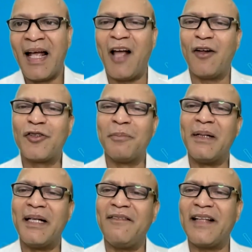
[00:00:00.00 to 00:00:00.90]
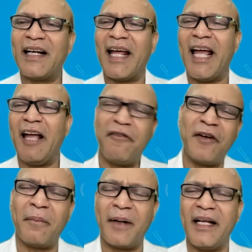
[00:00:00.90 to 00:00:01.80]
I also believe that
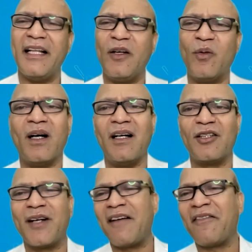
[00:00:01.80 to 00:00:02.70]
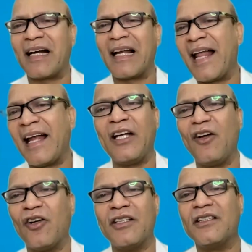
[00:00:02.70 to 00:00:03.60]
everybody in the world should have clarity
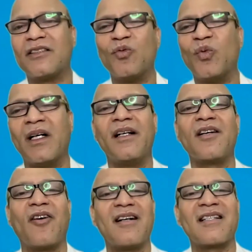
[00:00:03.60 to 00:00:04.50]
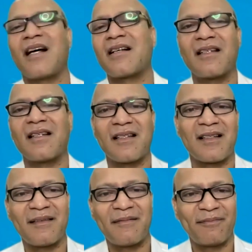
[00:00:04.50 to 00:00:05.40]
on this word called success.